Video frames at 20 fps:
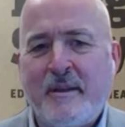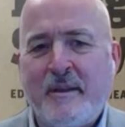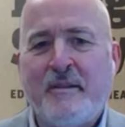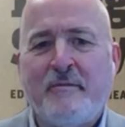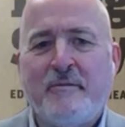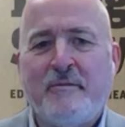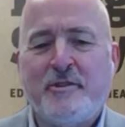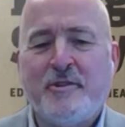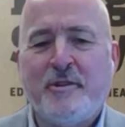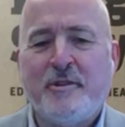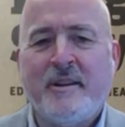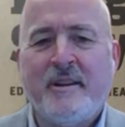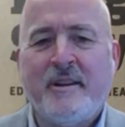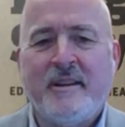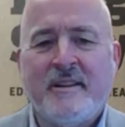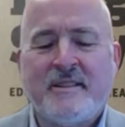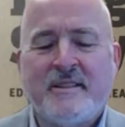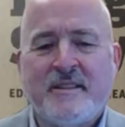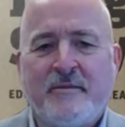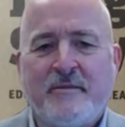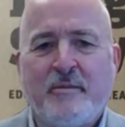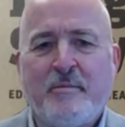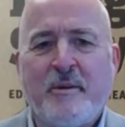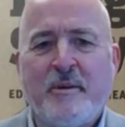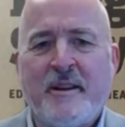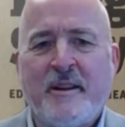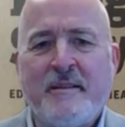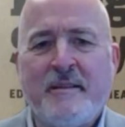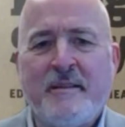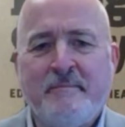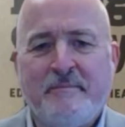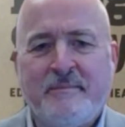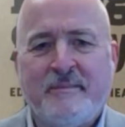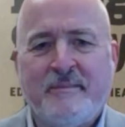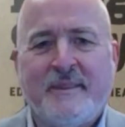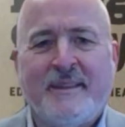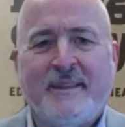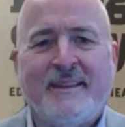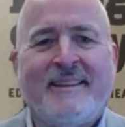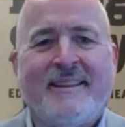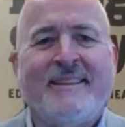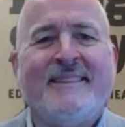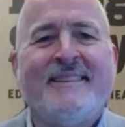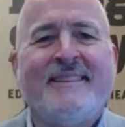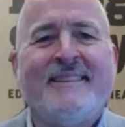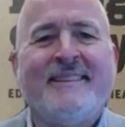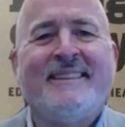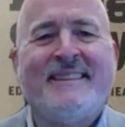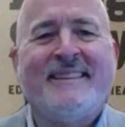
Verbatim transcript: Thank you for joining us, everybody. Uh,